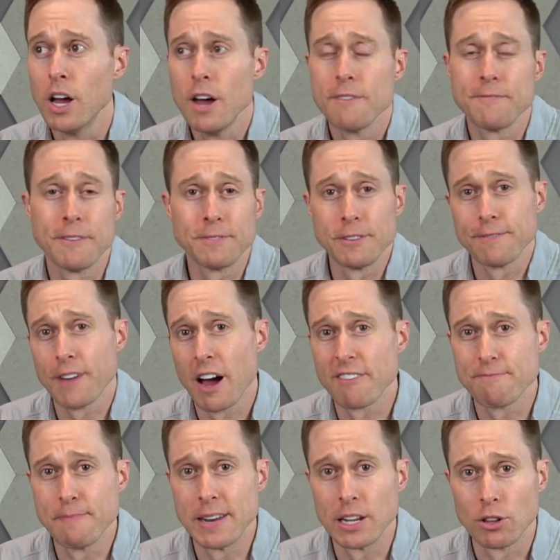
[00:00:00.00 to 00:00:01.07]
55
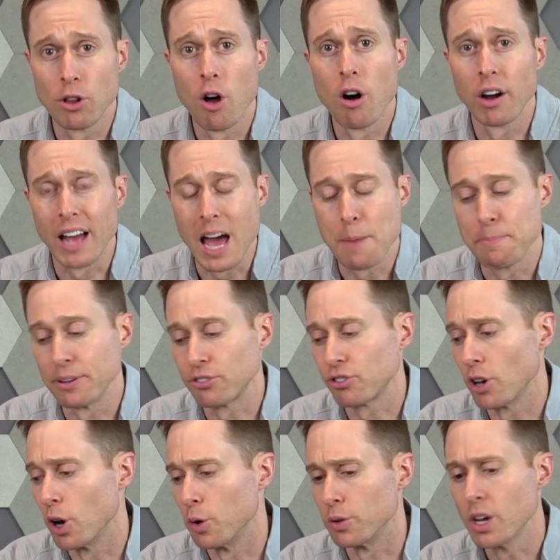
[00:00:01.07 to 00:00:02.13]
minute long
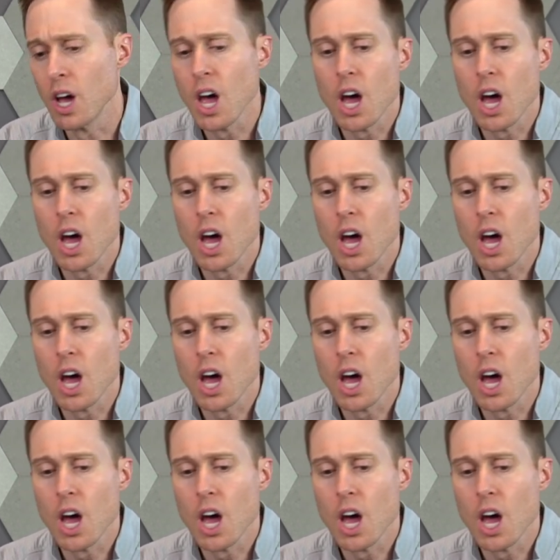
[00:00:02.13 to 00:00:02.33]
episode.